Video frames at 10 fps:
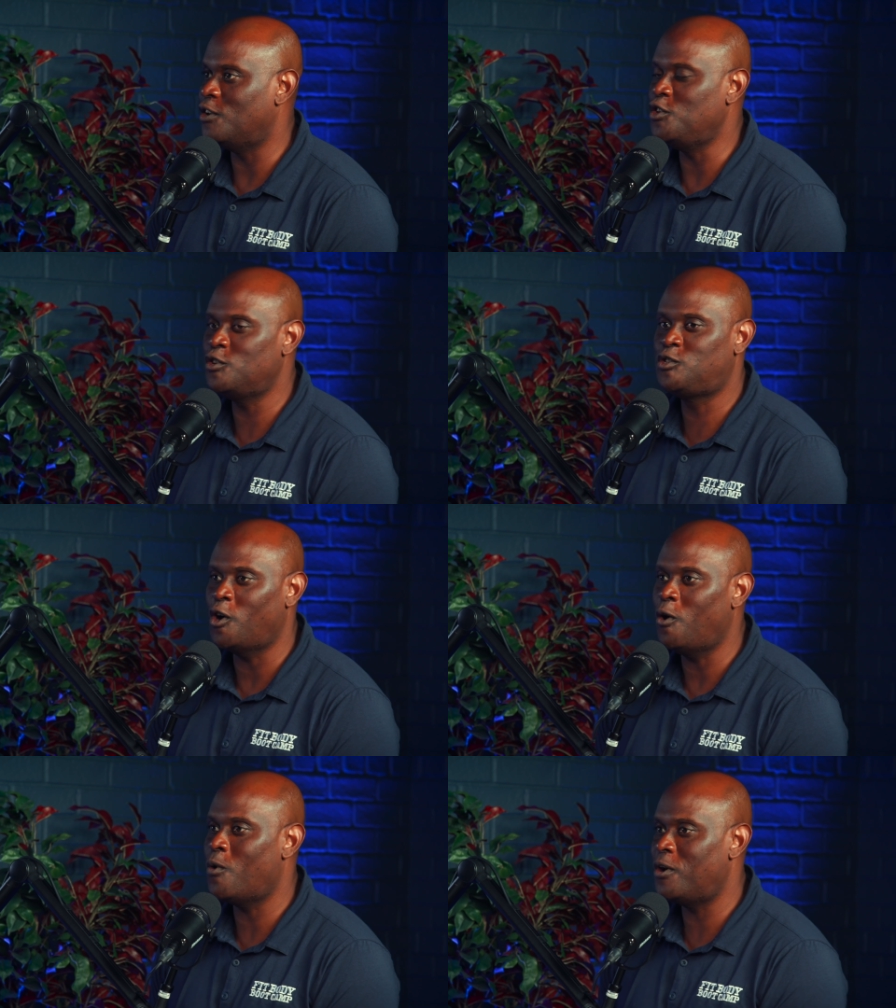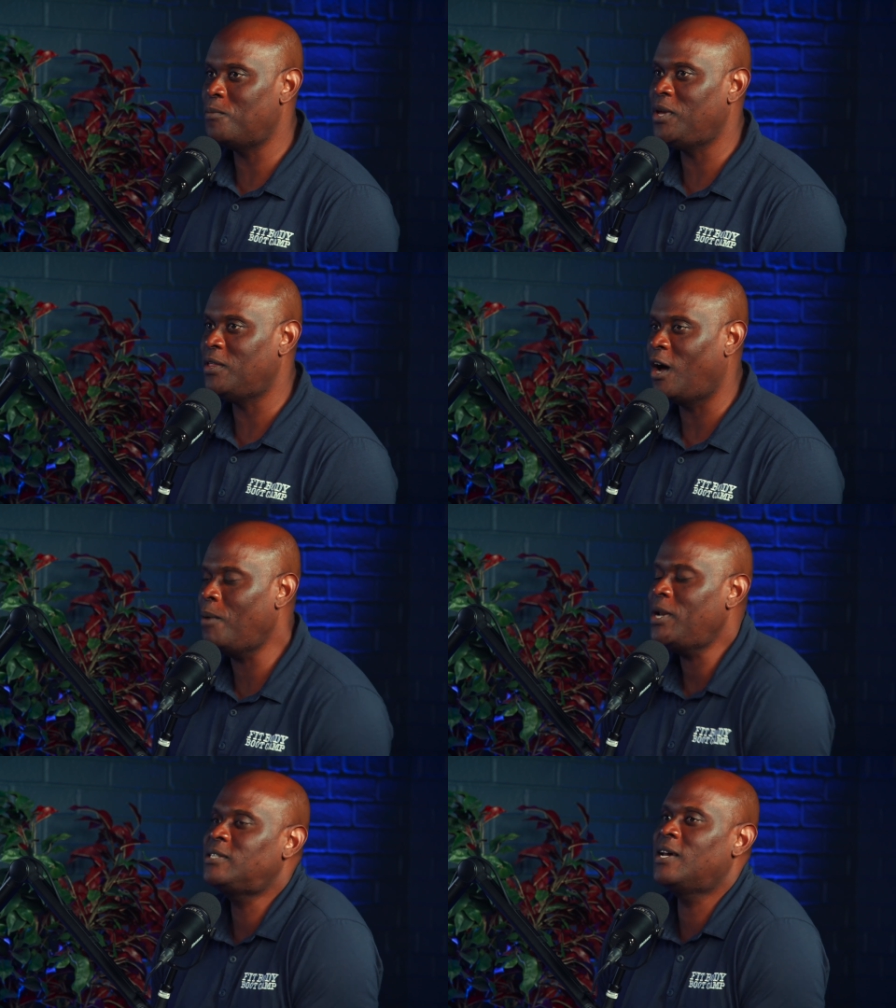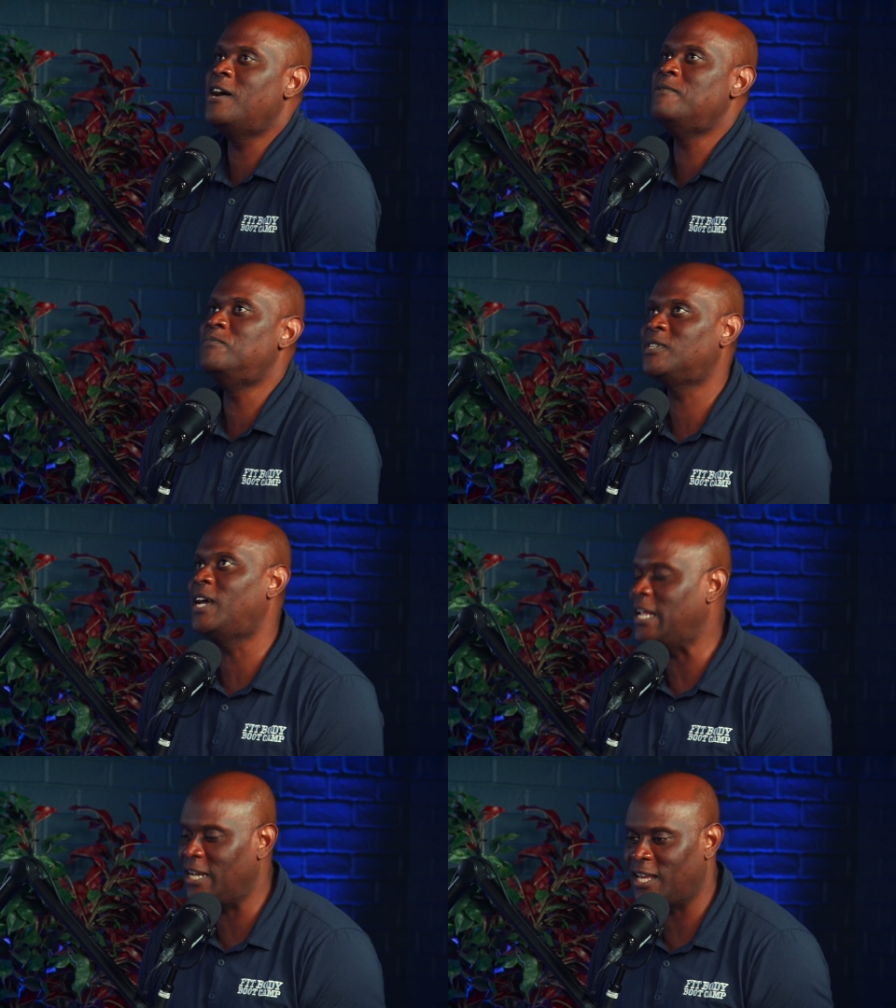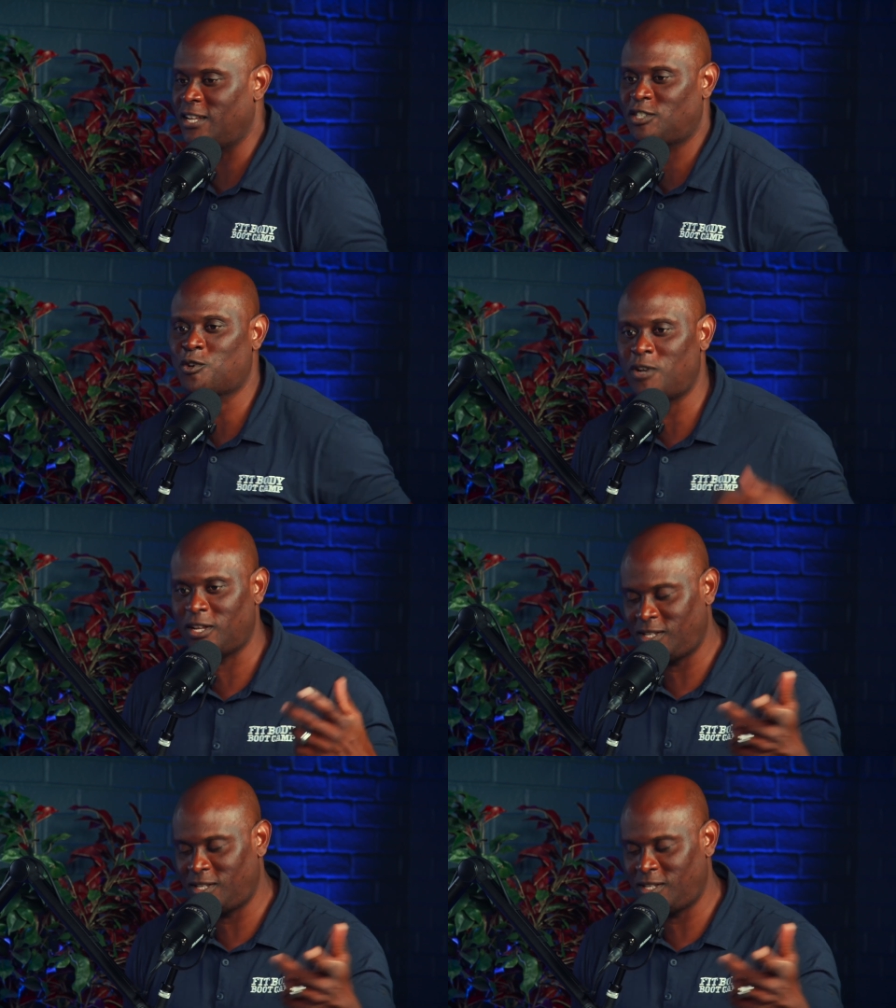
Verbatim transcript: know, you don't want to be. How many times? And, and again, this is a good.